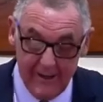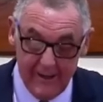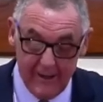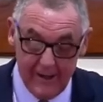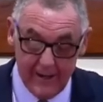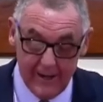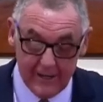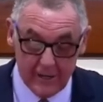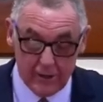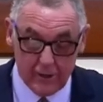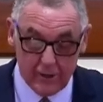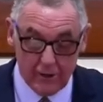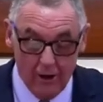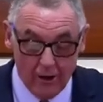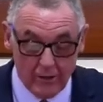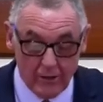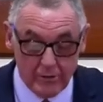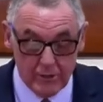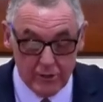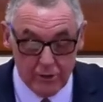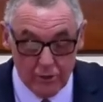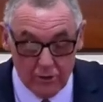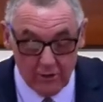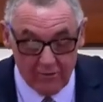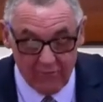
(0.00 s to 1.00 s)
Eight o'clock,
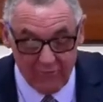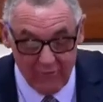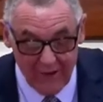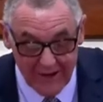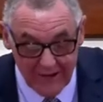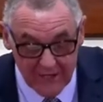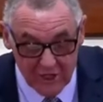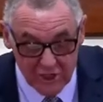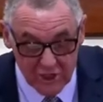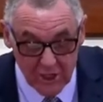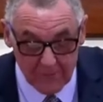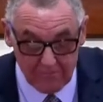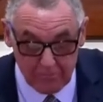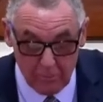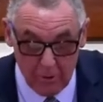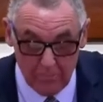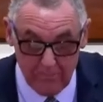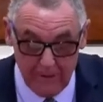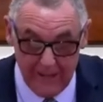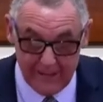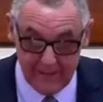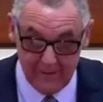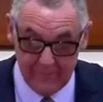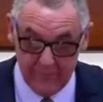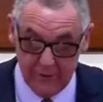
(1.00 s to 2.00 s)
the youth fellowship will
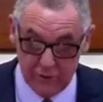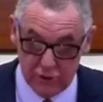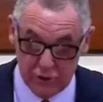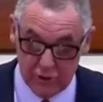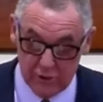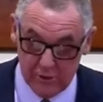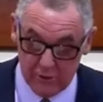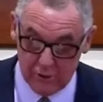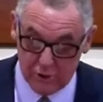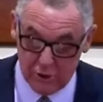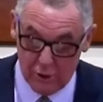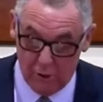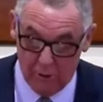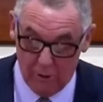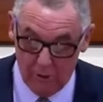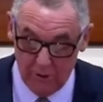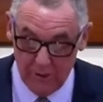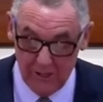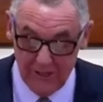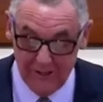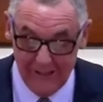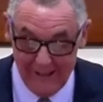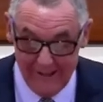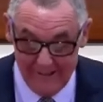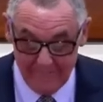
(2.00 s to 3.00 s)
meet in the church
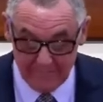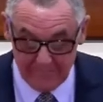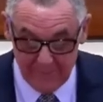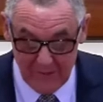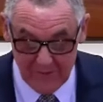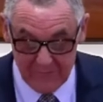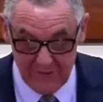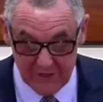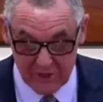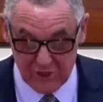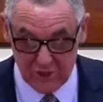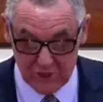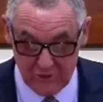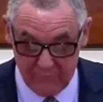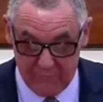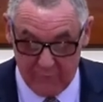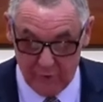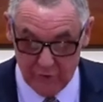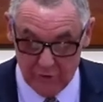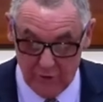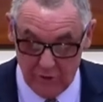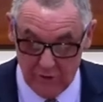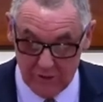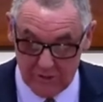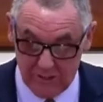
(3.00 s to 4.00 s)
hall. This is
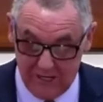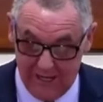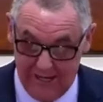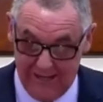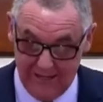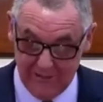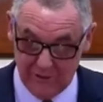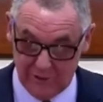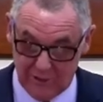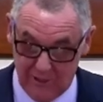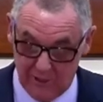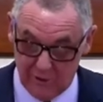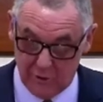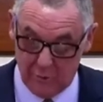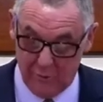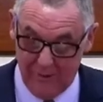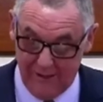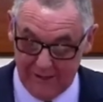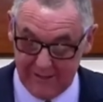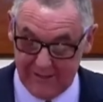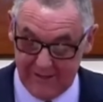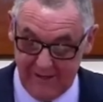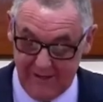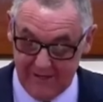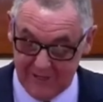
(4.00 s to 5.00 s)
for all teens and
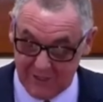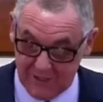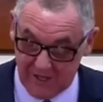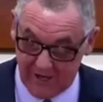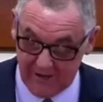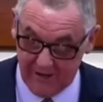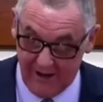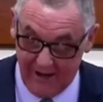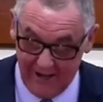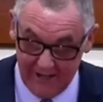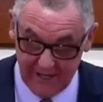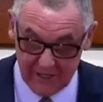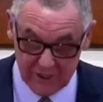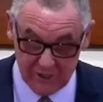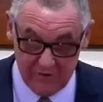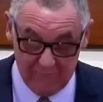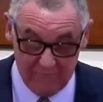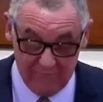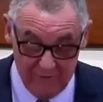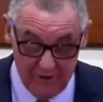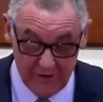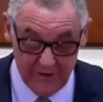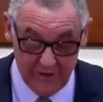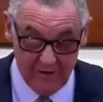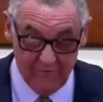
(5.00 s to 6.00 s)
20s. Tonight is a
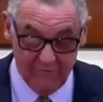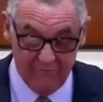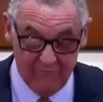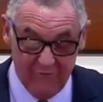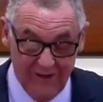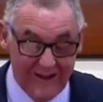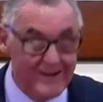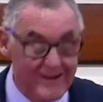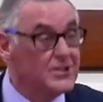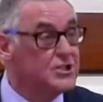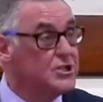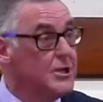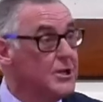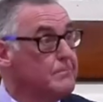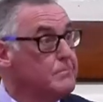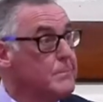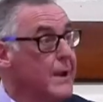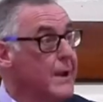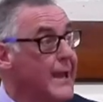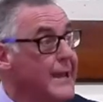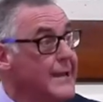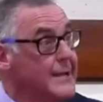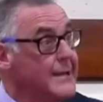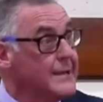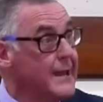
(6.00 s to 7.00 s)
fun and fellowship
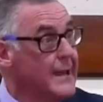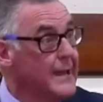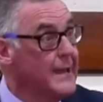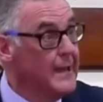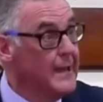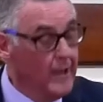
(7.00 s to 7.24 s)
night.